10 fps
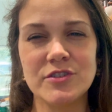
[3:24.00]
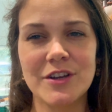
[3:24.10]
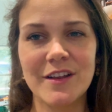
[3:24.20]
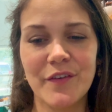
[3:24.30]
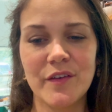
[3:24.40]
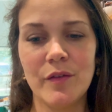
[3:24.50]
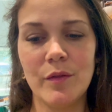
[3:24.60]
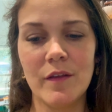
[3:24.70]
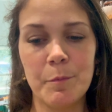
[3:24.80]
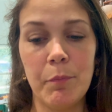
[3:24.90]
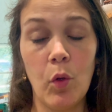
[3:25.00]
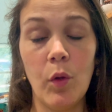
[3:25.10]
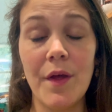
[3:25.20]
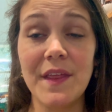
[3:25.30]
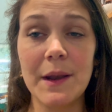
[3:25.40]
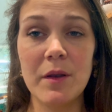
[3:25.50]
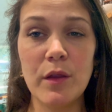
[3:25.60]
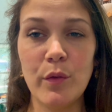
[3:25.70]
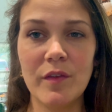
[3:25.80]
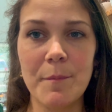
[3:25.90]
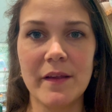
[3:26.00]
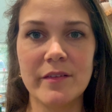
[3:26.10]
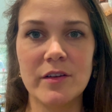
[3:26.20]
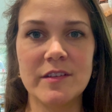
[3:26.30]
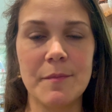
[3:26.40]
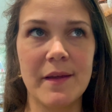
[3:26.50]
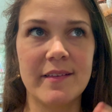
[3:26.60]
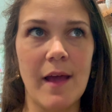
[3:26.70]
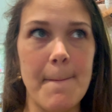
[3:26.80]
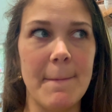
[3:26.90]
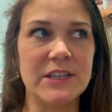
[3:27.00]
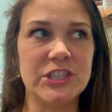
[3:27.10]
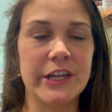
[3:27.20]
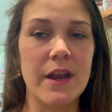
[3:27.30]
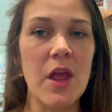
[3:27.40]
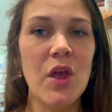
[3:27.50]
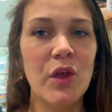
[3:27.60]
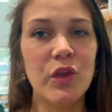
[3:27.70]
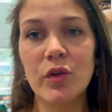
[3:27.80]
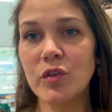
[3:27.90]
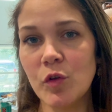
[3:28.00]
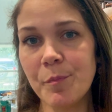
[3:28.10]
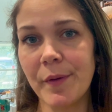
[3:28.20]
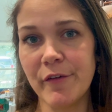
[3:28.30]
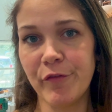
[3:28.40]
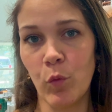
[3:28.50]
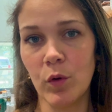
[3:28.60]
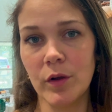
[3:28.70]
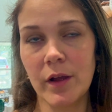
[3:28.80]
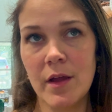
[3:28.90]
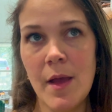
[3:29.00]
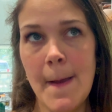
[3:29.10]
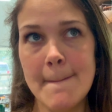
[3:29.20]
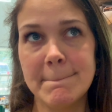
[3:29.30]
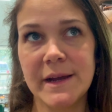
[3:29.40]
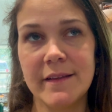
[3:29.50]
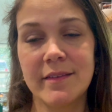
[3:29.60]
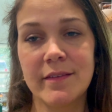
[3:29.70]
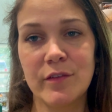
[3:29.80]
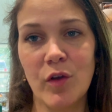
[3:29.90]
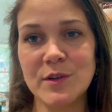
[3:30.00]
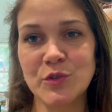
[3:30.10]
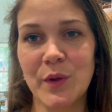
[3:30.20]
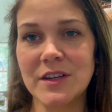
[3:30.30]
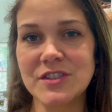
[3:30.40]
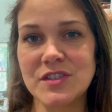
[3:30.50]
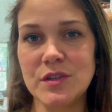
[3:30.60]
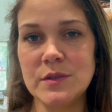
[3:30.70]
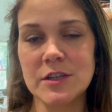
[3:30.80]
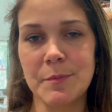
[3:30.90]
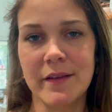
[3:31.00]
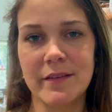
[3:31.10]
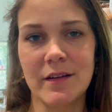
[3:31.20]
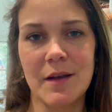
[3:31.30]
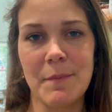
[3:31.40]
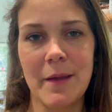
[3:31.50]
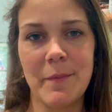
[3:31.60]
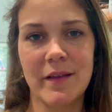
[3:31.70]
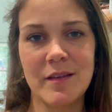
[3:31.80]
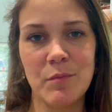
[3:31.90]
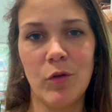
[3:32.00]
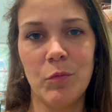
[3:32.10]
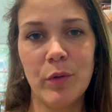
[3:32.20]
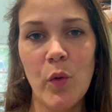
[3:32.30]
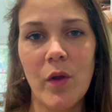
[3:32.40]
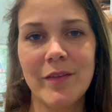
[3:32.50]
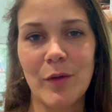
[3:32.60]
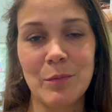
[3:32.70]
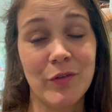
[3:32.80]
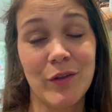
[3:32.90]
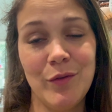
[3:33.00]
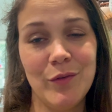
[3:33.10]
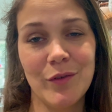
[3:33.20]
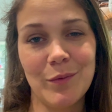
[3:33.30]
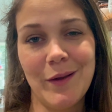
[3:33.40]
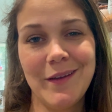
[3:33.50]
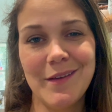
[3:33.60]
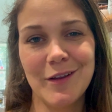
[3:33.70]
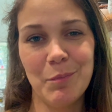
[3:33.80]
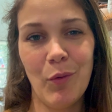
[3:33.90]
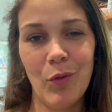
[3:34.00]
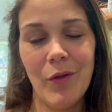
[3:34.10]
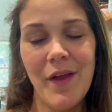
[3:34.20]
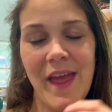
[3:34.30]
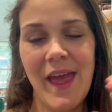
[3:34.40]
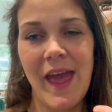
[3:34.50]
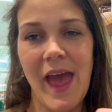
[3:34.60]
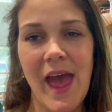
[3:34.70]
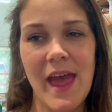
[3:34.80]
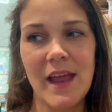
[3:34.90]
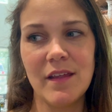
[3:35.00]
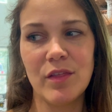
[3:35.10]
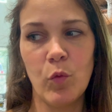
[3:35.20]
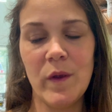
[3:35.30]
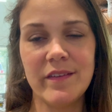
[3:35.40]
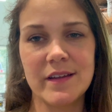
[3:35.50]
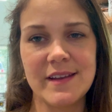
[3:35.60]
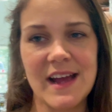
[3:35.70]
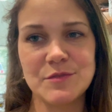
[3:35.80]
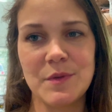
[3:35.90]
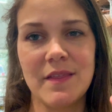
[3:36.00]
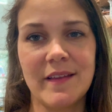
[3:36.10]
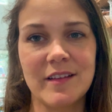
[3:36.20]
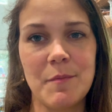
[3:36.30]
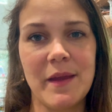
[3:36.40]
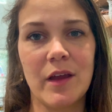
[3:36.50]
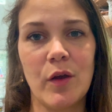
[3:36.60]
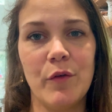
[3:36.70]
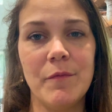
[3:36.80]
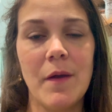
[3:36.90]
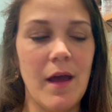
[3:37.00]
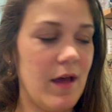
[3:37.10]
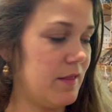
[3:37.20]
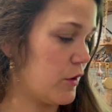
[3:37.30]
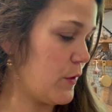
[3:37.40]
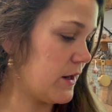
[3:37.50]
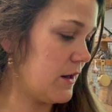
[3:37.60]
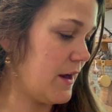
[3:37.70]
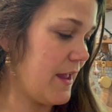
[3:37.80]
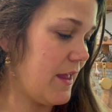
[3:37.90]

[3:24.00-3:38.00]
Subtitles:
transfer it to this bowl, and then I'm gonna use the mixer to mix up my chicken. You can do it by fork, but it's so much quicker just to use your mixer. And my mixing bowl broke, so I'm just gonna use a regular bowl and the whisk attachment, and that's gonna make it go a lot quicker.